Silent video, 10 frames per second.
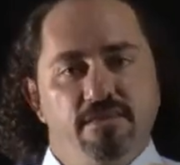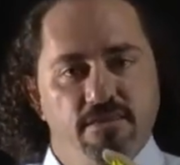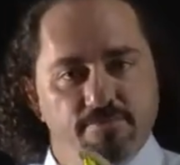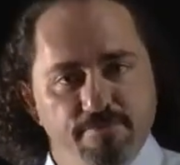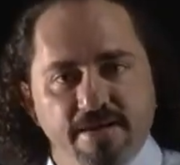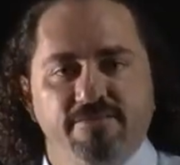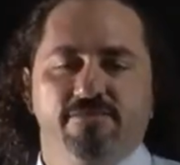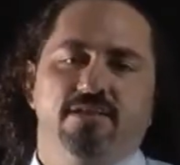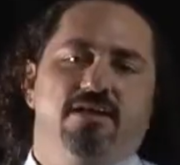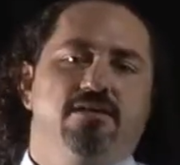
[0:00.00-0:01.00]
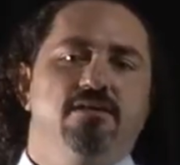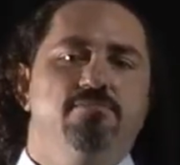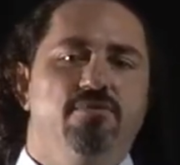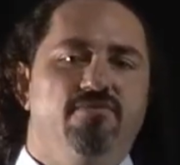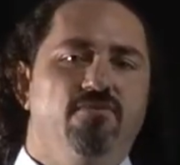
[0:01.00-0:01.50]
the better they
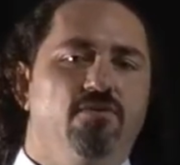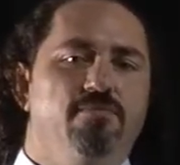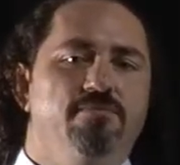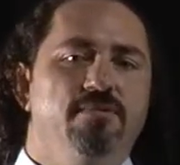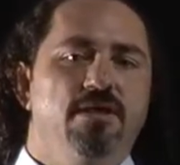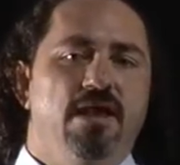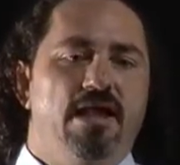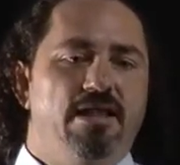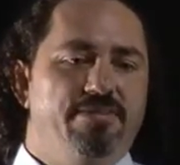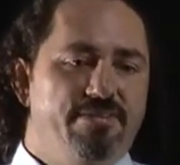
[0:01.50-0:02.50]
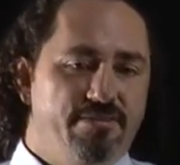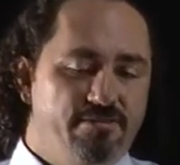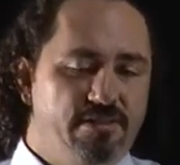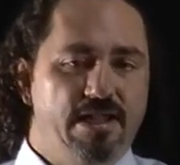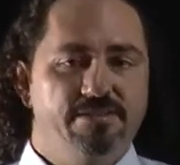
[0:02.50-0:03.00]
perform. And
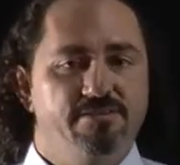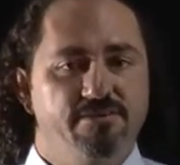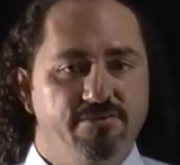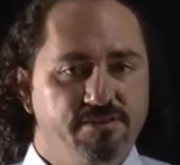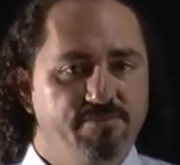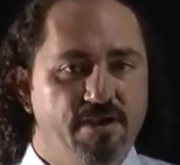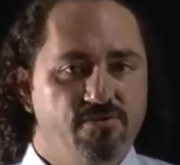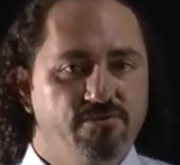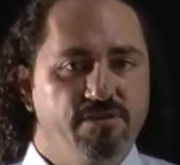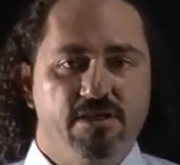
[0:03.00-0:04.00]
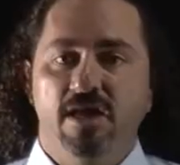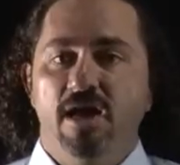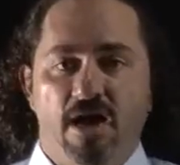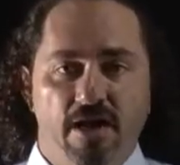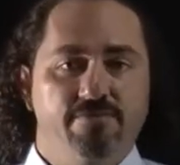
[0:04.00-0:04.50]
last year especially,
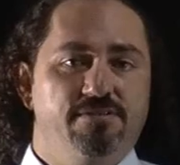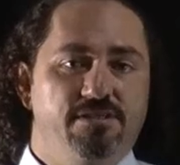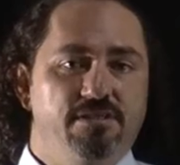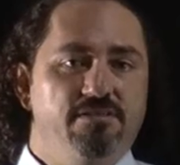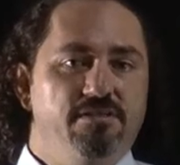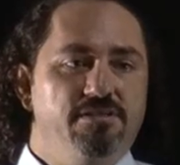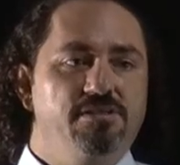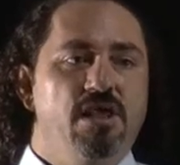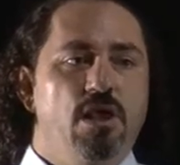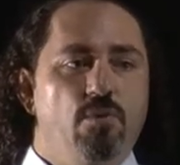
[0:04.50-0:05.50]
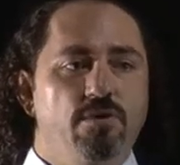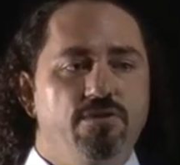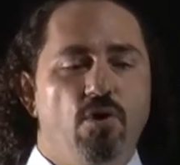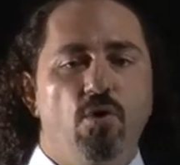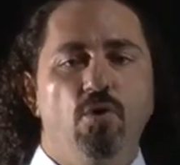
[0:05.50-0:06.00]
I've seen this with
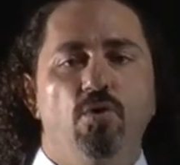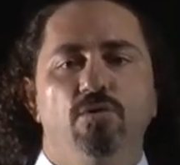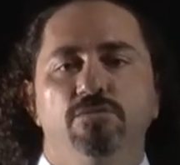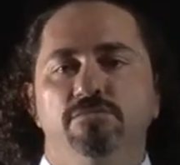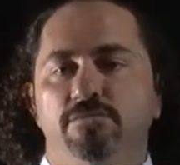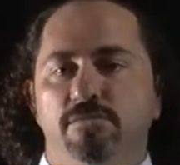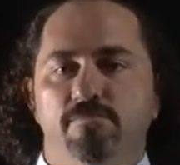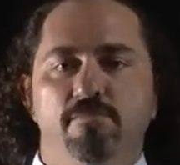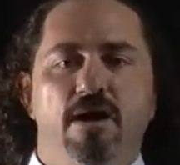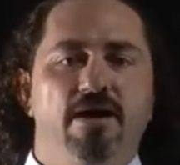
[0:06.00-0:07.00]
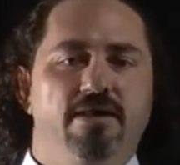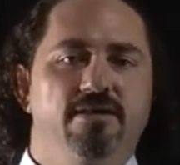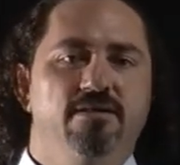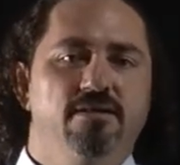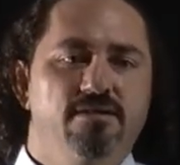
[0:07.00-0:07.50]
all my
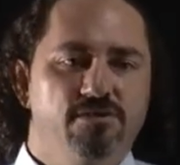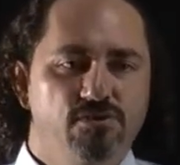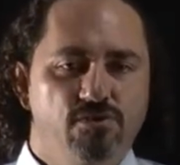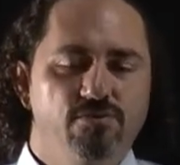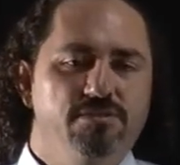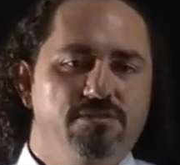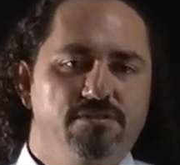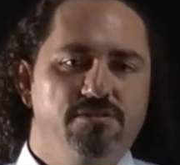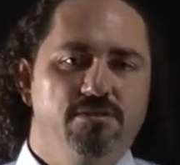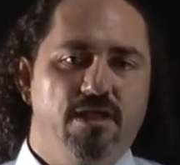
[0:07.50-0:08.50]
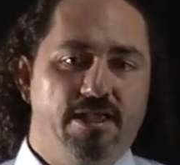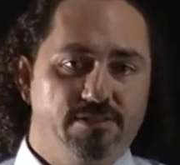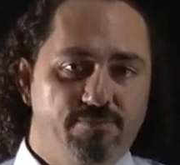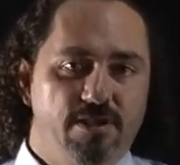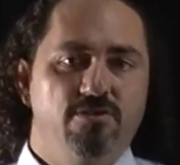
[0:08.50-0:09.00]
students,
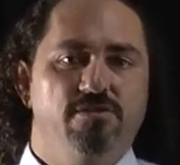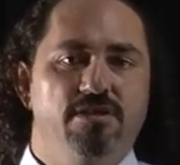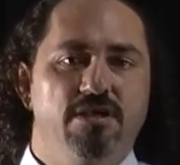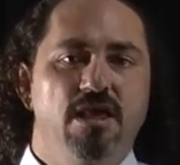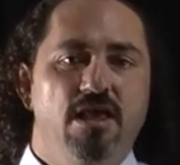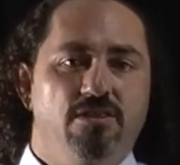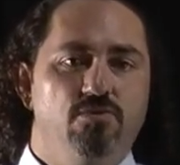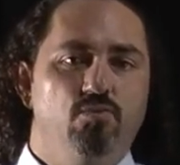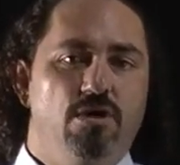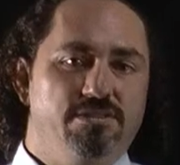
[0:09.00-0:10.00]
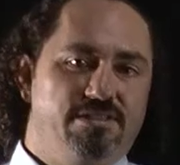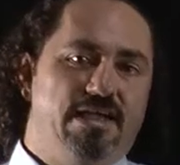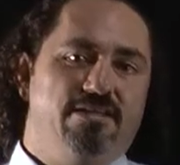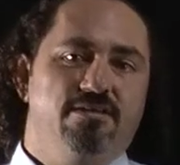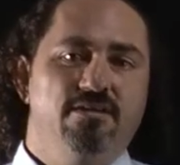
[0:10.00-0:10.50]
especially the ones
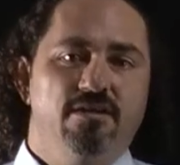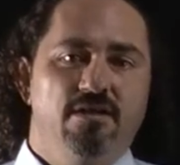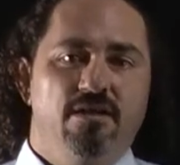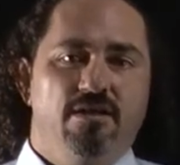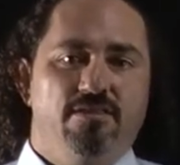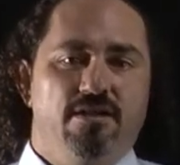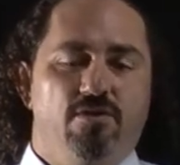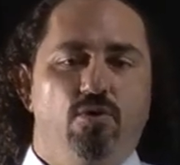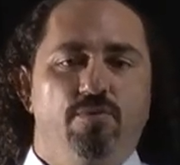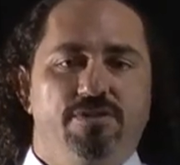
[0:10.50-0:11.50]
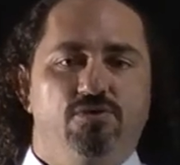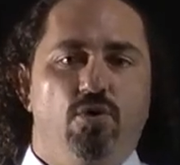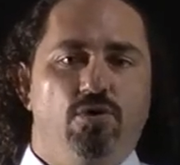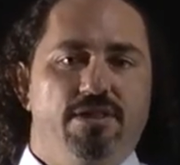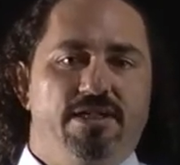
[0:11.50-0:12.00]
that they're always
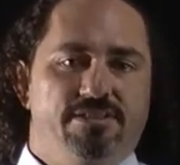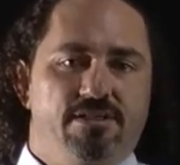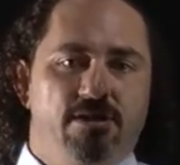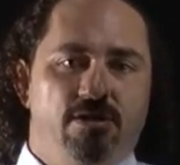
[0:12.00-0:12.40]
called as